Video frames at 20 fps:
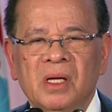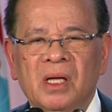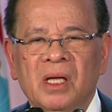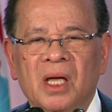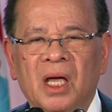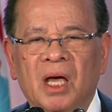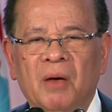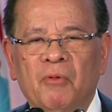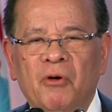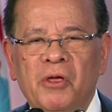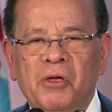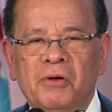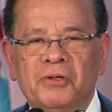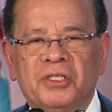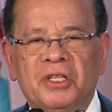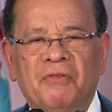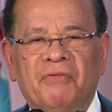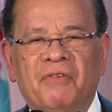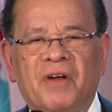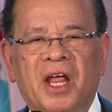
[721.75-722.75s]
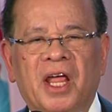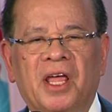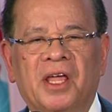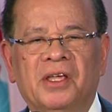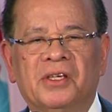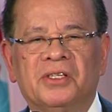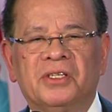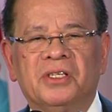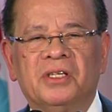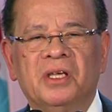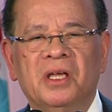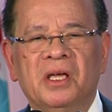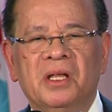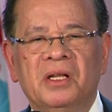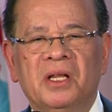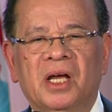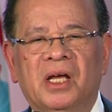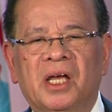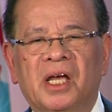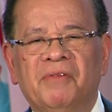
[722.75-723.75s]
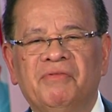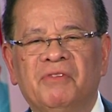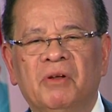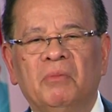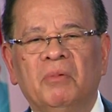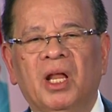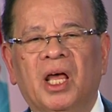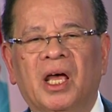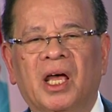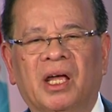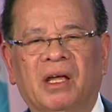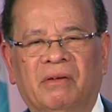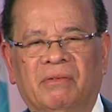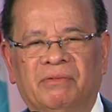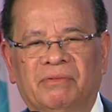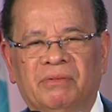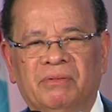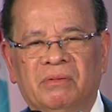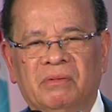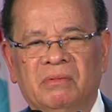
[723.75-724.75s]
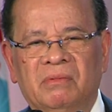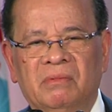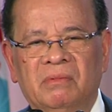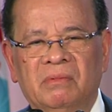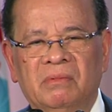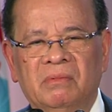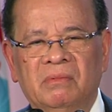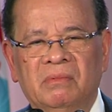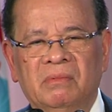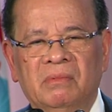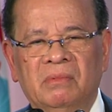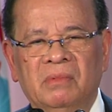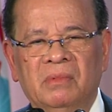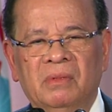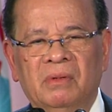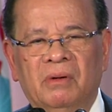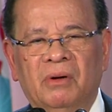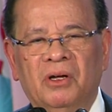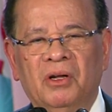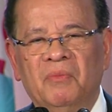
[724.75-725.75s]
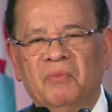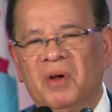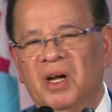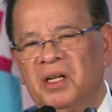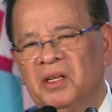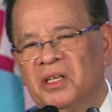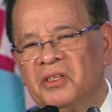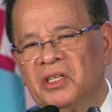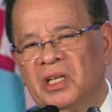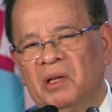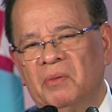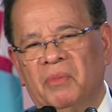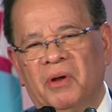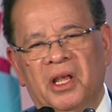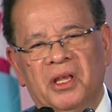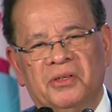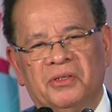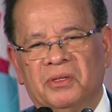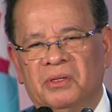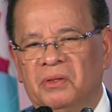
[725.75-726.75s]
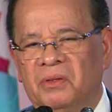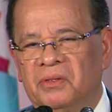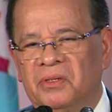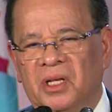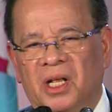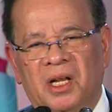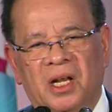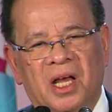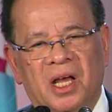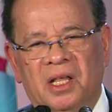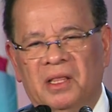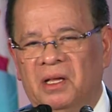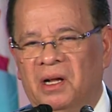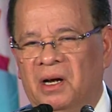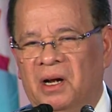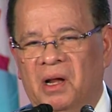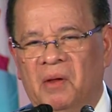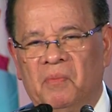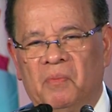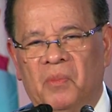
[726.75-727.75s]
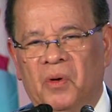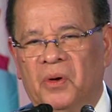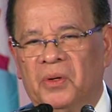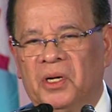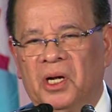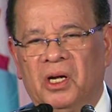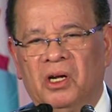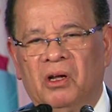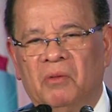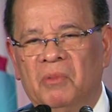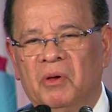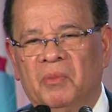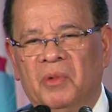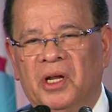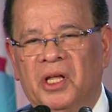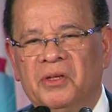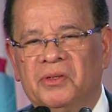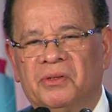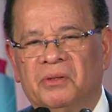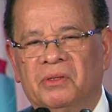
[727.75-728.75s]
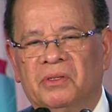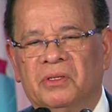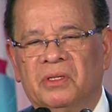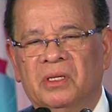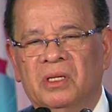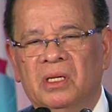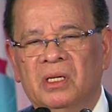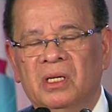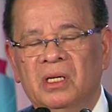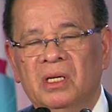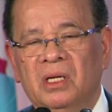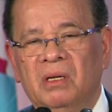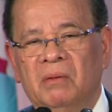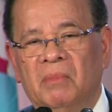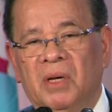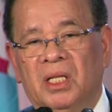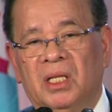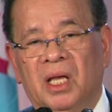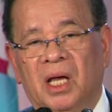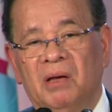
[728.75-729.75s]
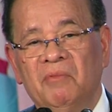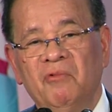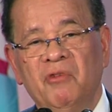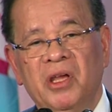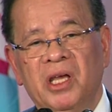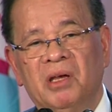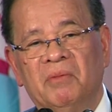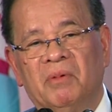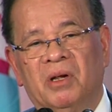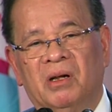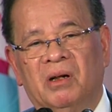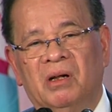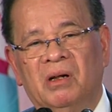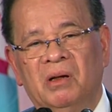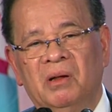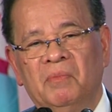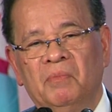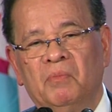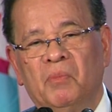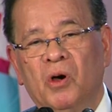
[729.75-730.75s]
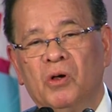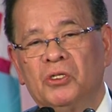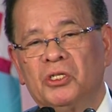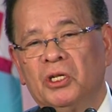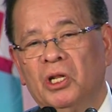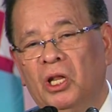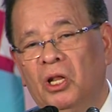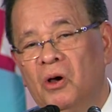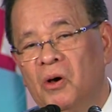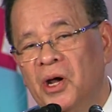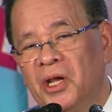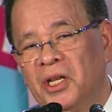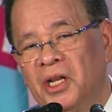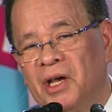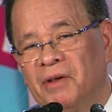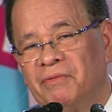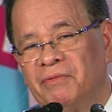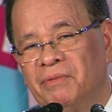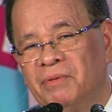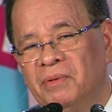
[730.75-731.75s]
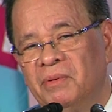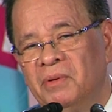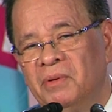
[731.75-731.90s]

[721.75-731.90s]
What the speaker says: have we used the phrase, the gift of life, on birthday celebrations and other important commemorations, but have we ever paused long enough